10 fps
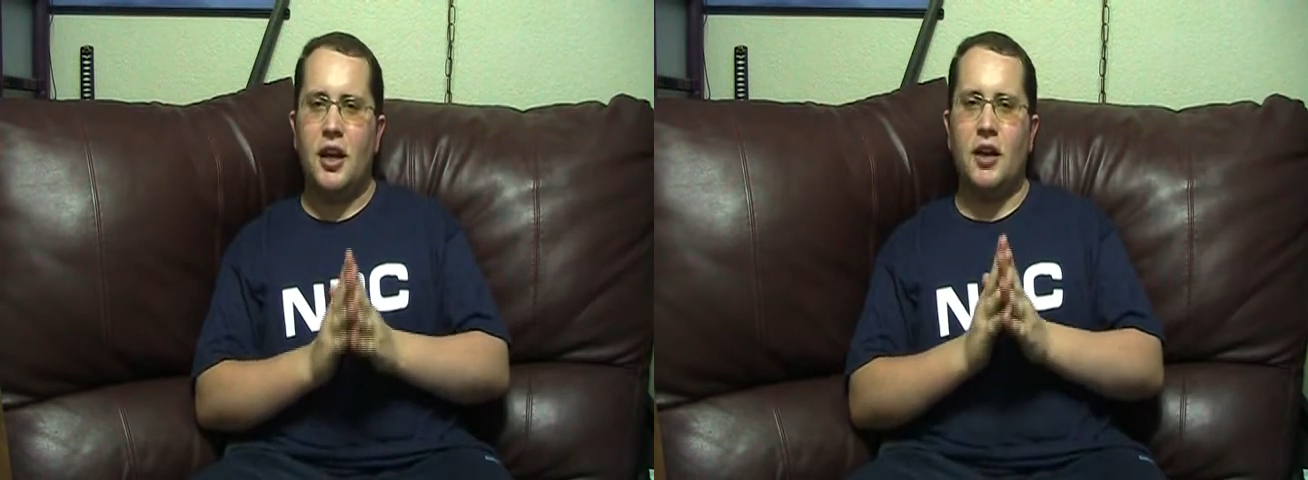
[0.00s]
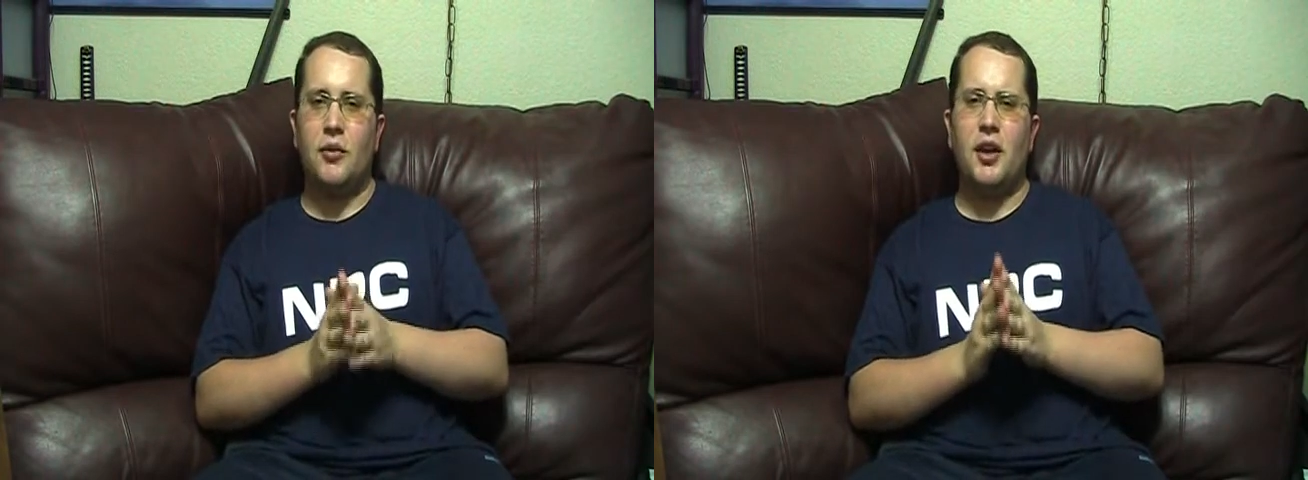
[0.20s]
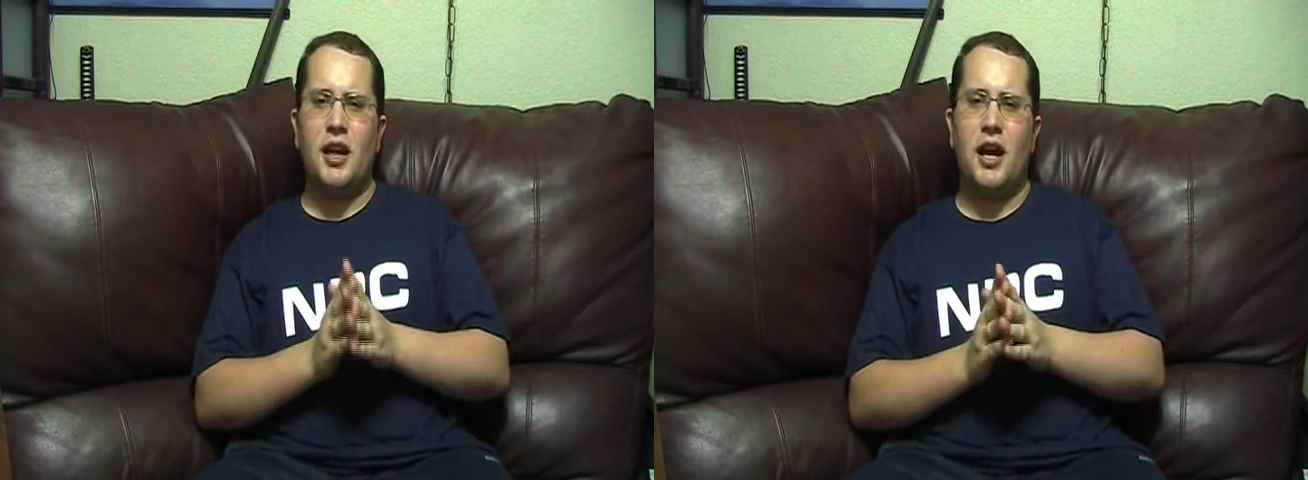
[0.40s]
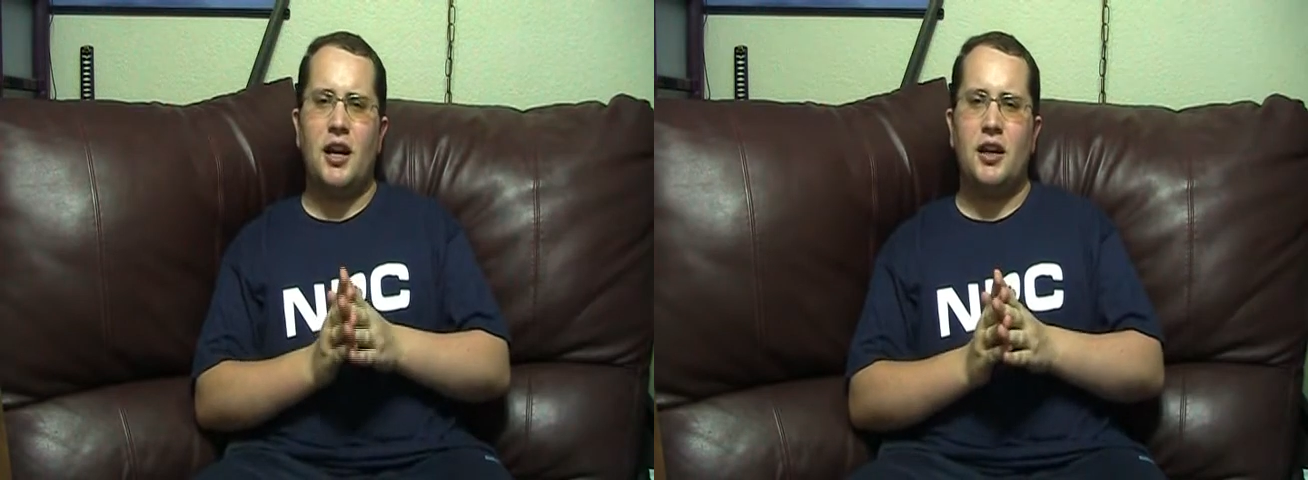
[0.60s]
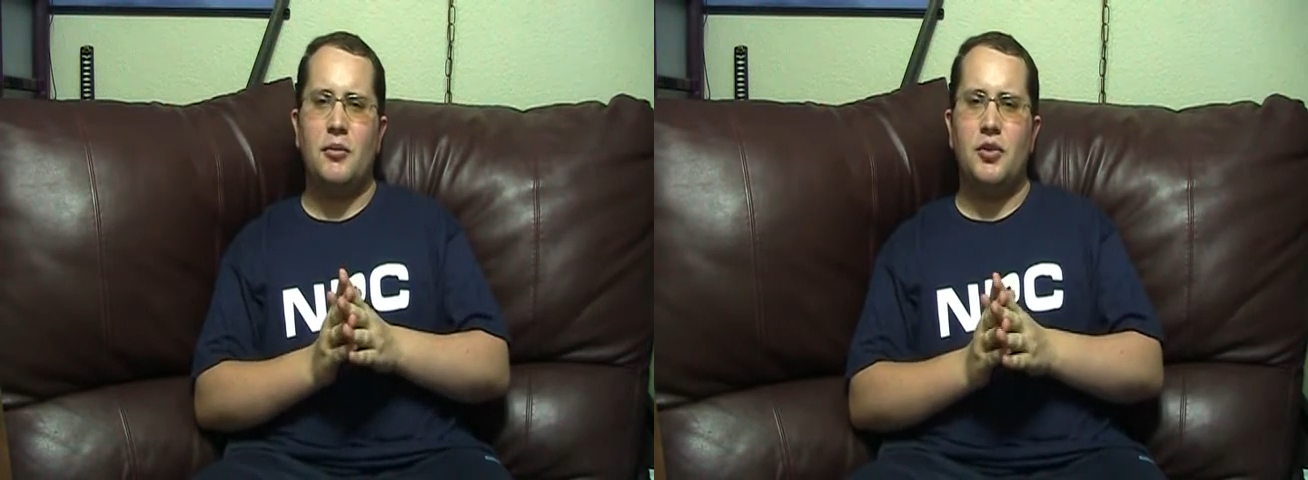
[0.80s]
and
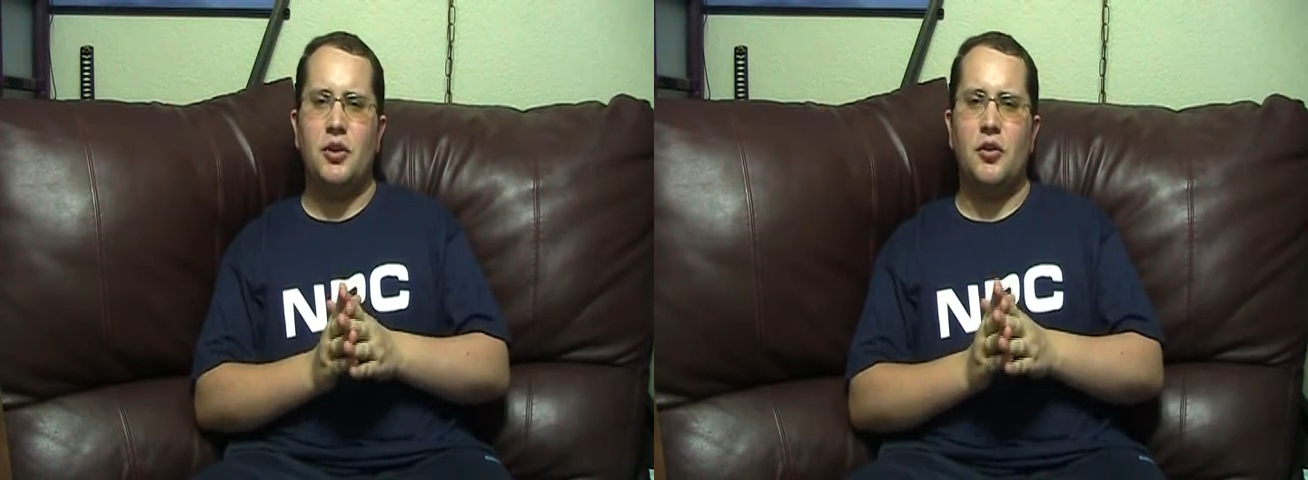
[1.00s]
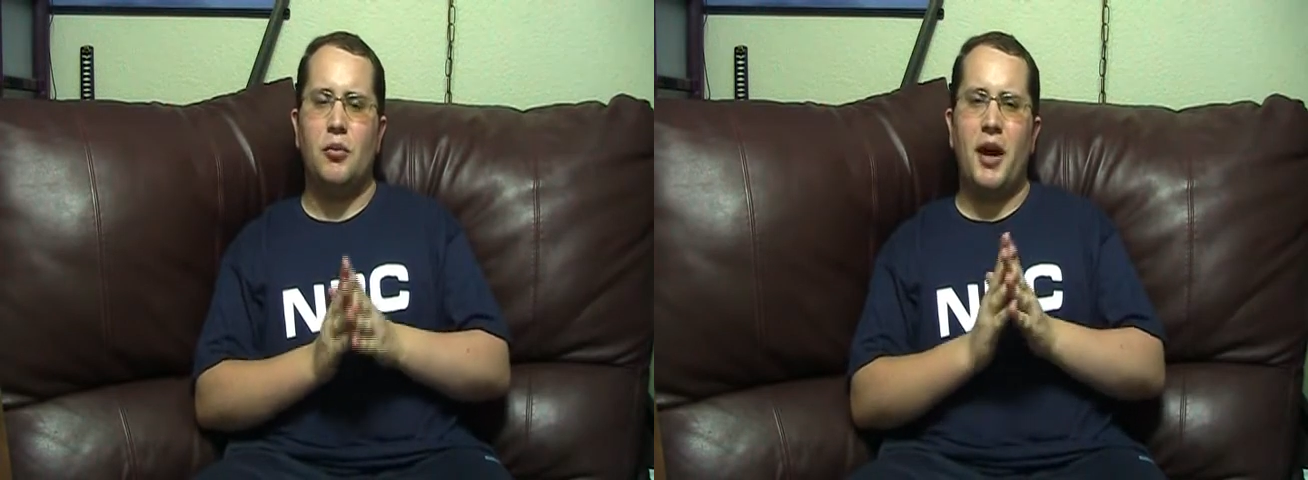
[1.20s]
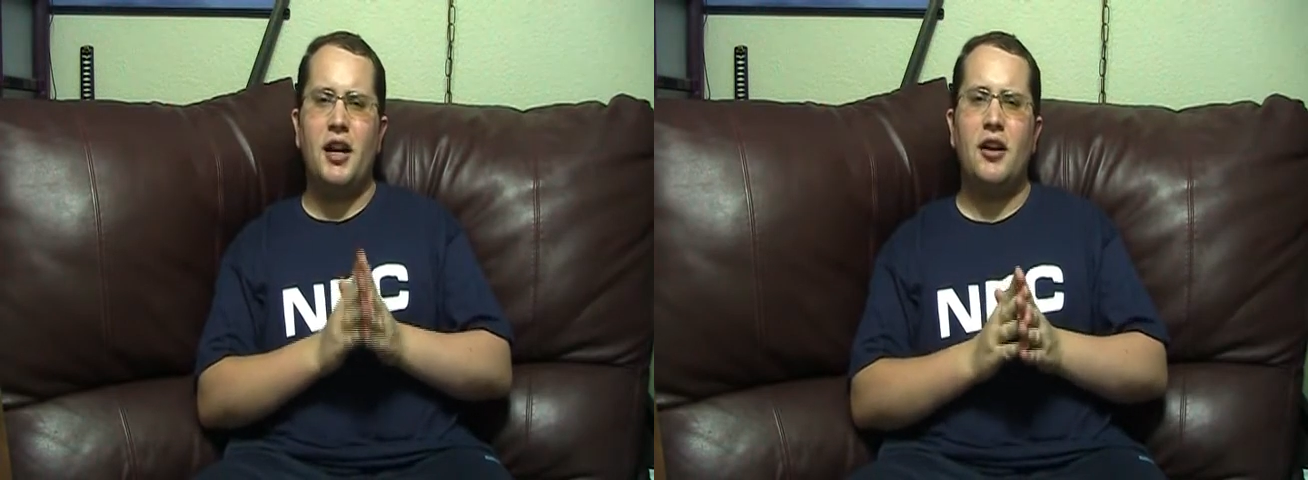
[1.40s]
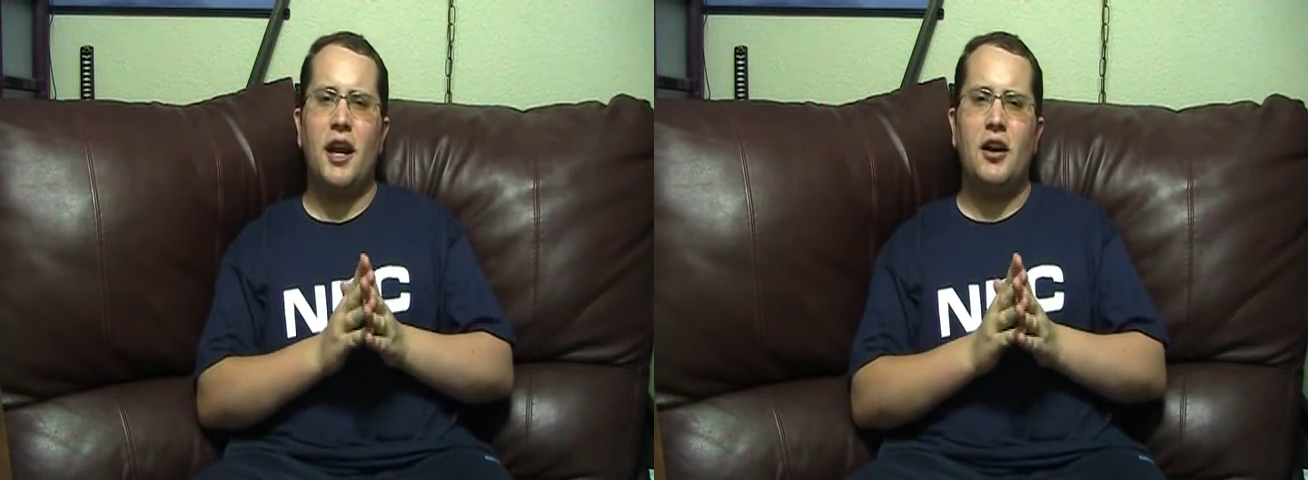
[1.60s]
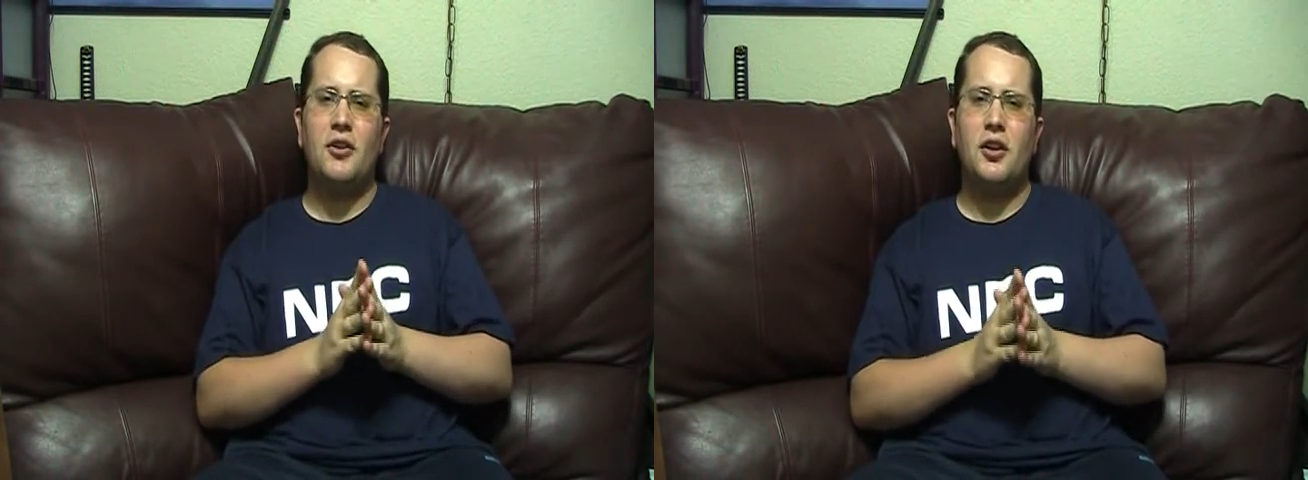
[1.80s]
relegated him to minor
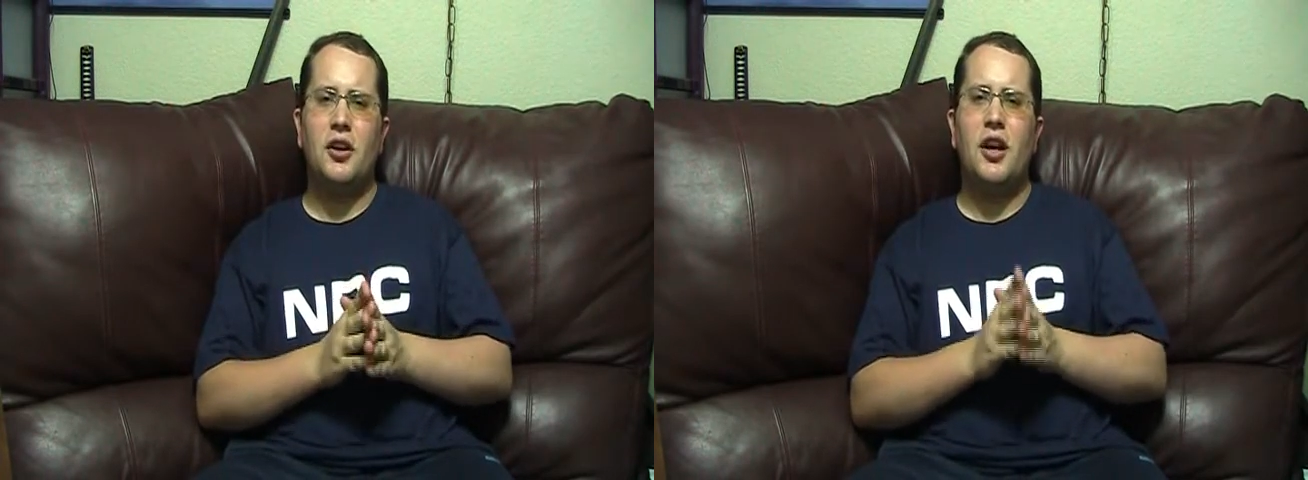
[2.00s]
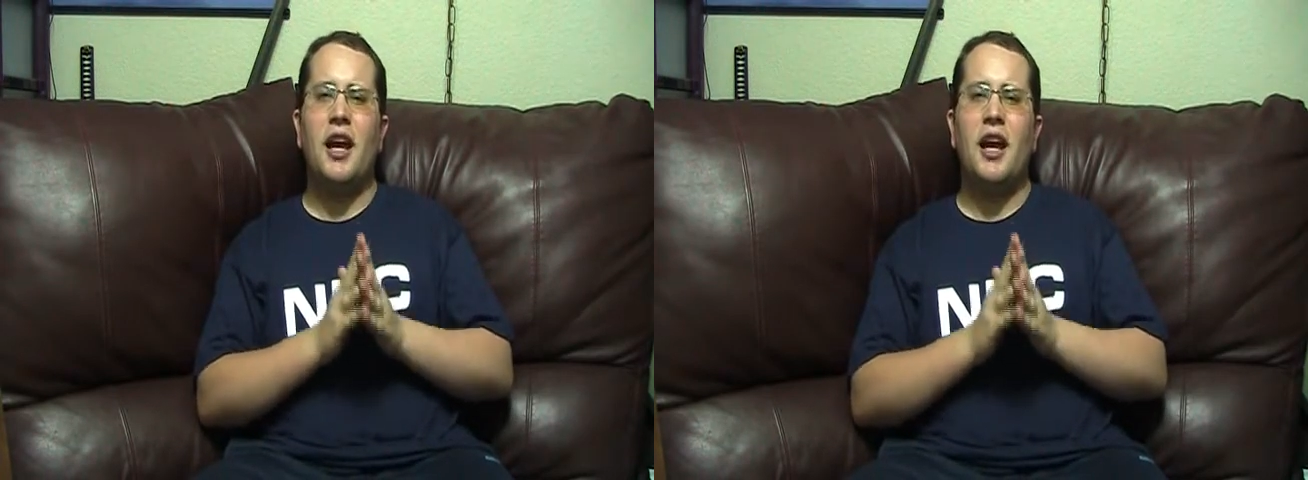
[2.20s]
character